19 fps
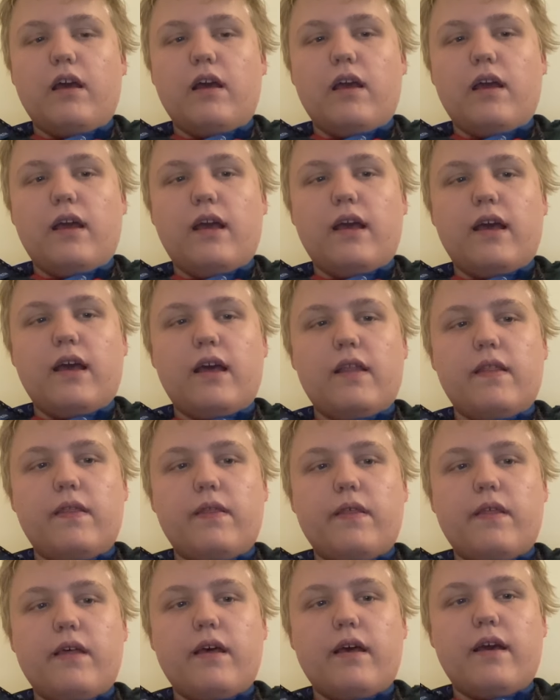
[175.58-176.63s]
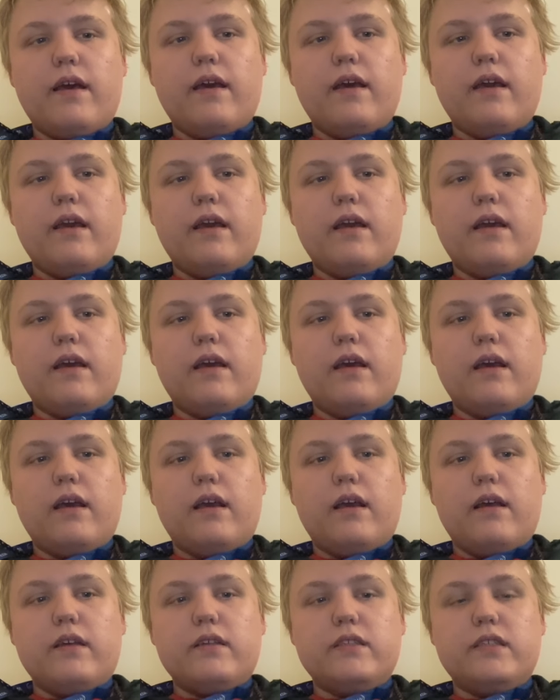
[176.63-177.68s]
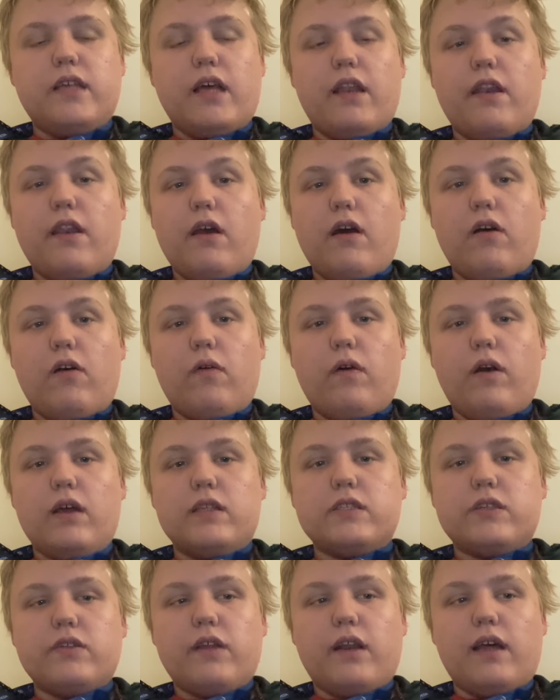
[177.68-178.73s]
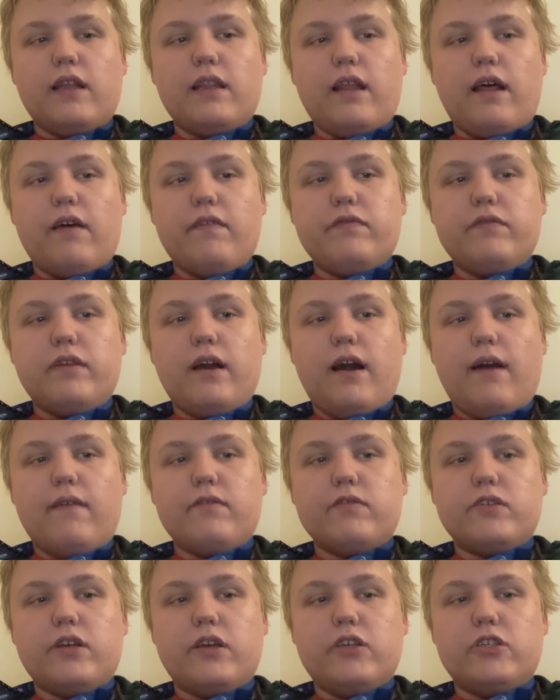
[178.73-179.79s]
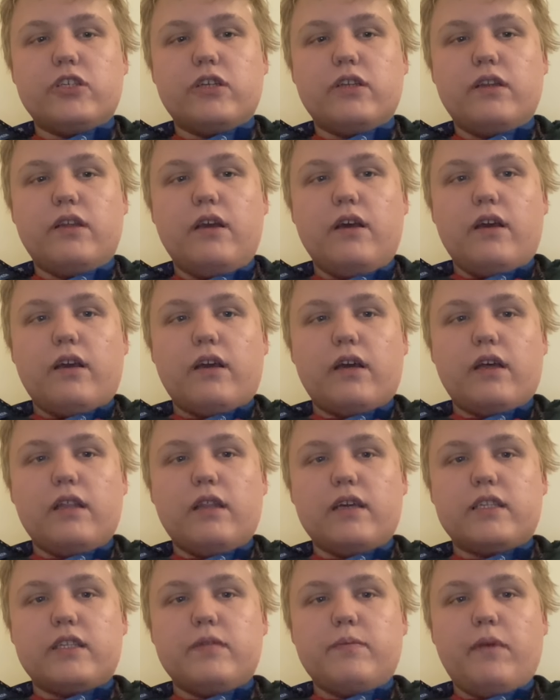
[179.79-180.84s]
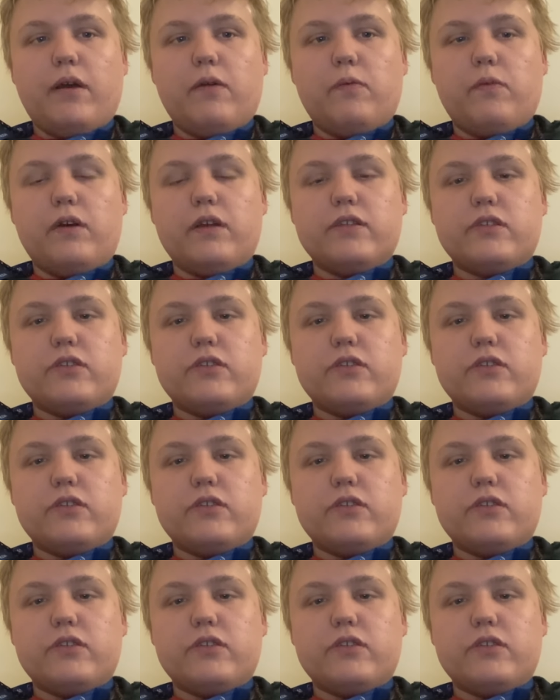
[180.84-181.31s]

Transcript: And they said no. And so then I left the conversation, collected my wits,